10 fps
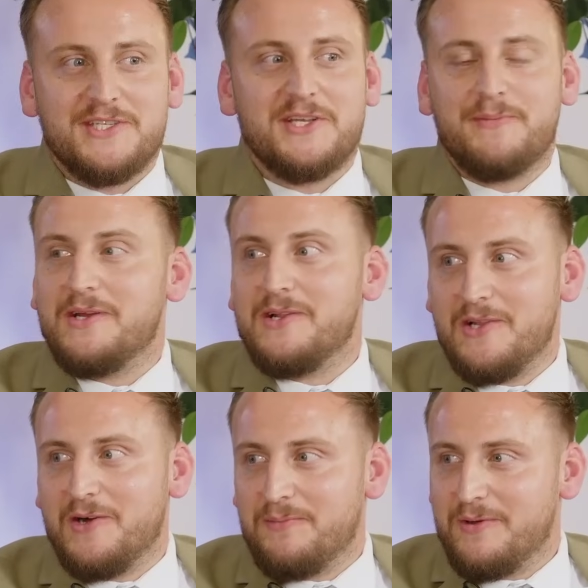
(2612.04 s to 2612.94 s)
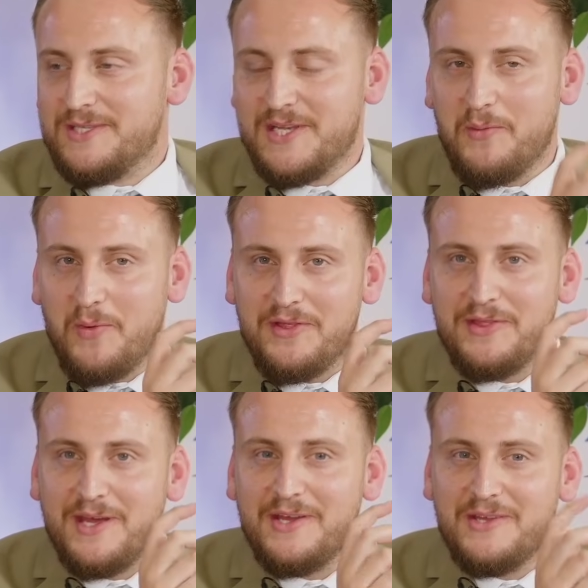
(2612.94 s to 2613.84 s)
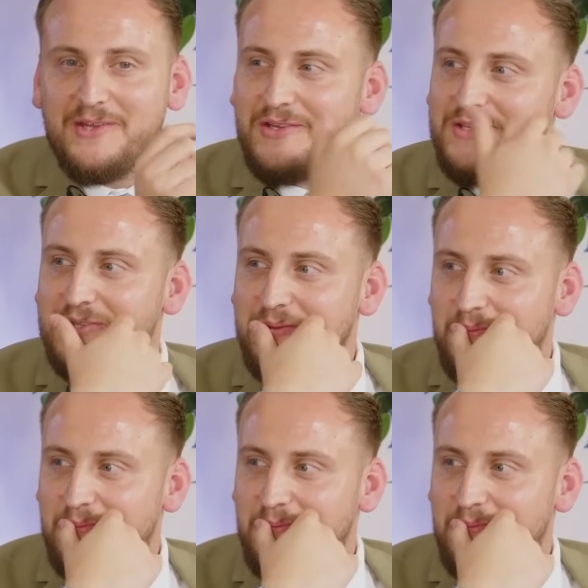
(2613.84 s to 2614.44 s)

there's going to be a lot, but was there one that so you many. just?